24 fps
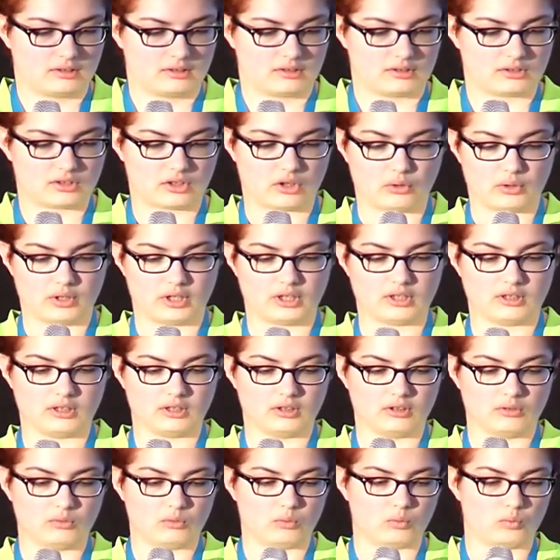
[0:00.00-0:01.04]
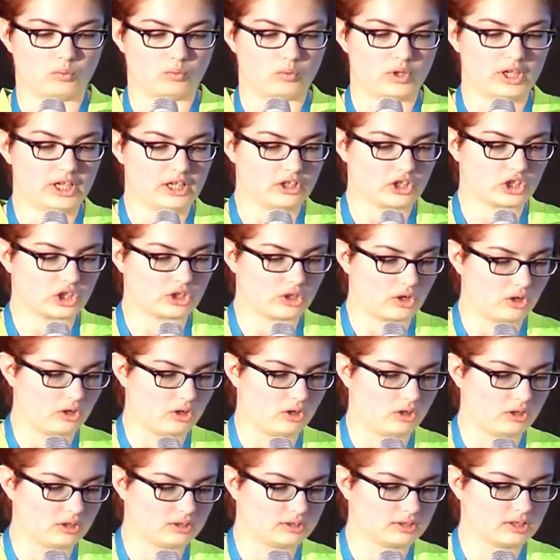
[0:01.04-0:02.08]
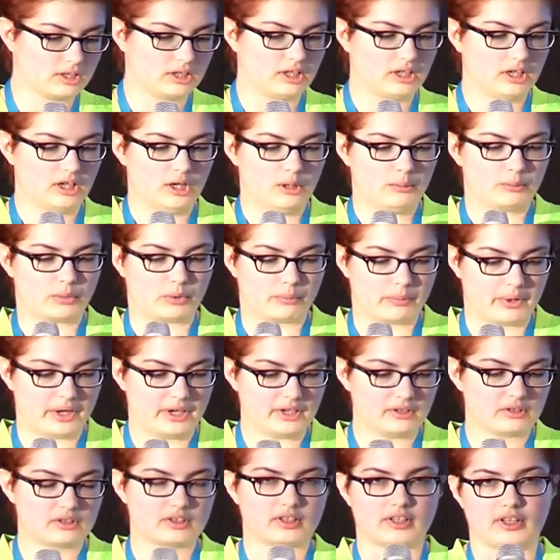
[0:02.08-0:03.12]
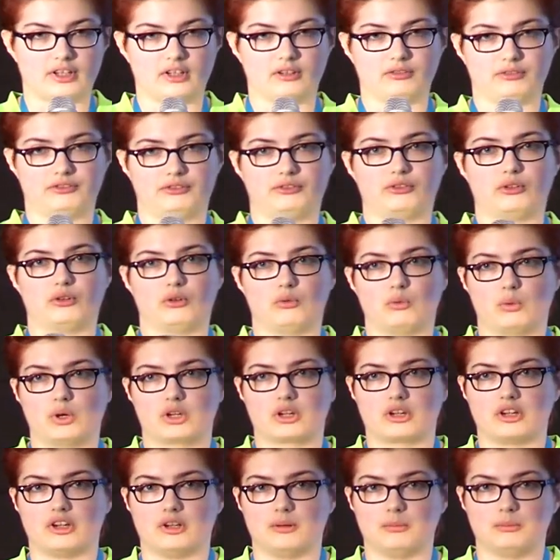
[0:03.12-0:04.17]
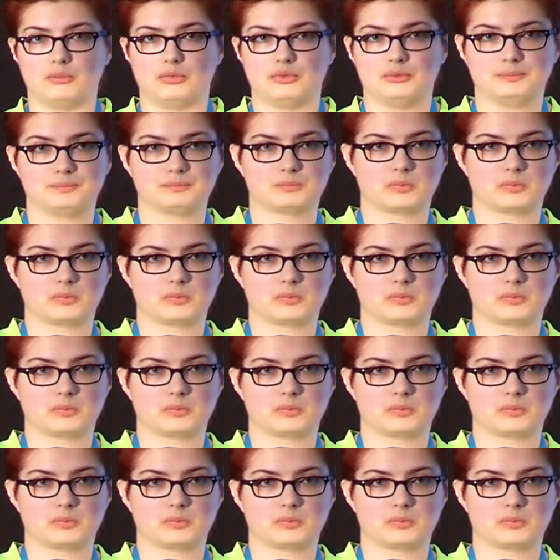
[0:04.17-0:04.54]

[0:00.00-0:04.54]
So in really short, prepare yourself for WordCamp.